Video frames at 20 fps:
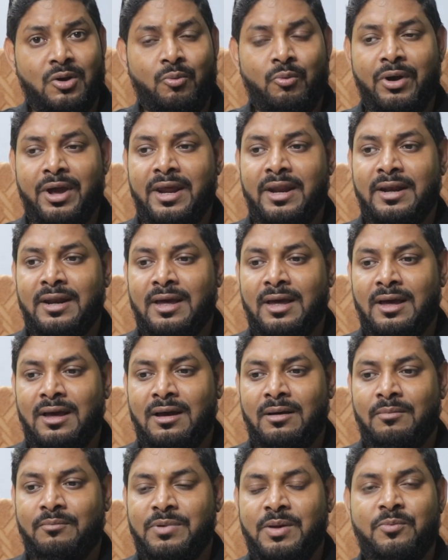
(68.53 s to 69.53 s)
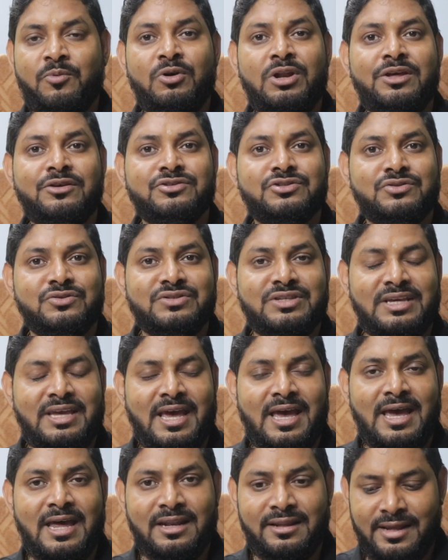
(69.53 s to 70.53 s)
When people used to see
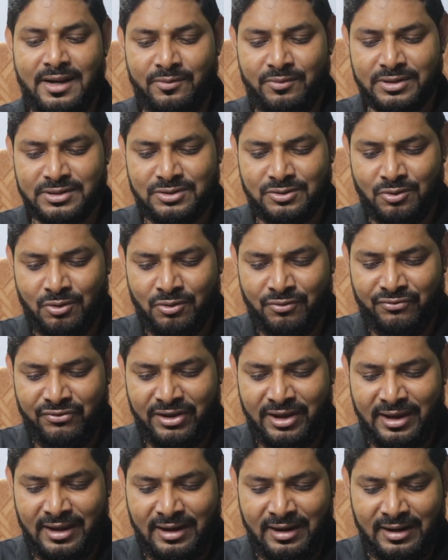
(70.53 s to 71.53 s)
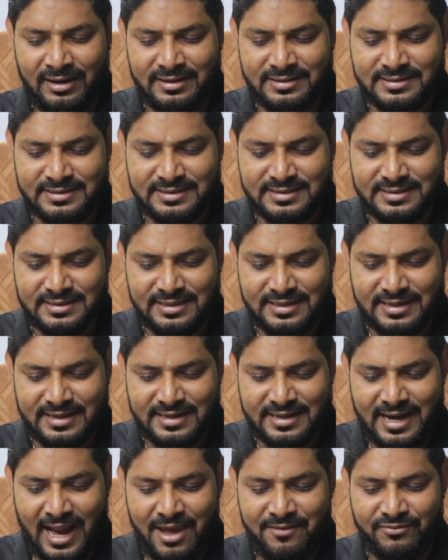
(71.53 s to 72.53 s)
hand, there was no V
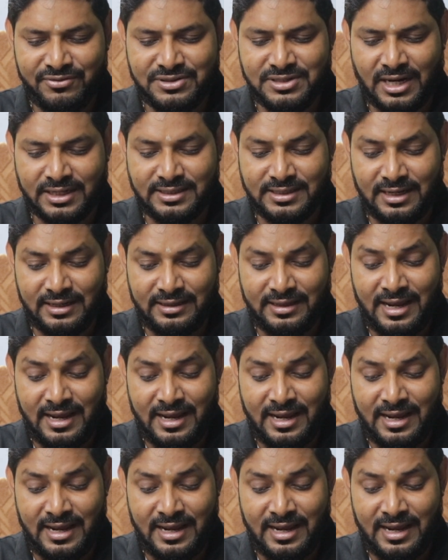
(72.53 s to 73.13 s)
type structure.